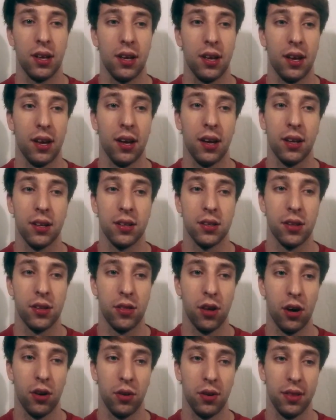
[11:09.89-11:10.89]

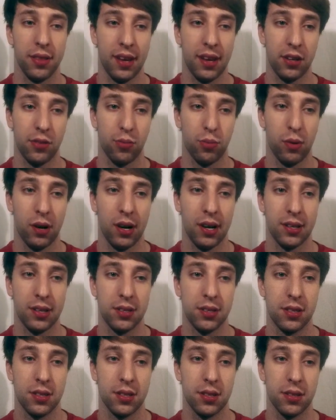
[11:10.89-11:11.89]
And that's
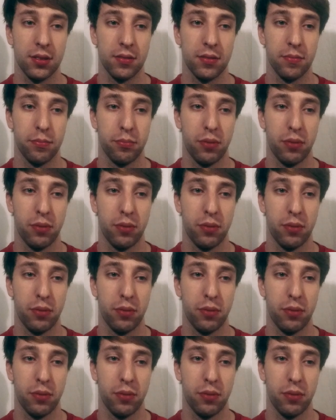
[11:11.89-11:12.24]
what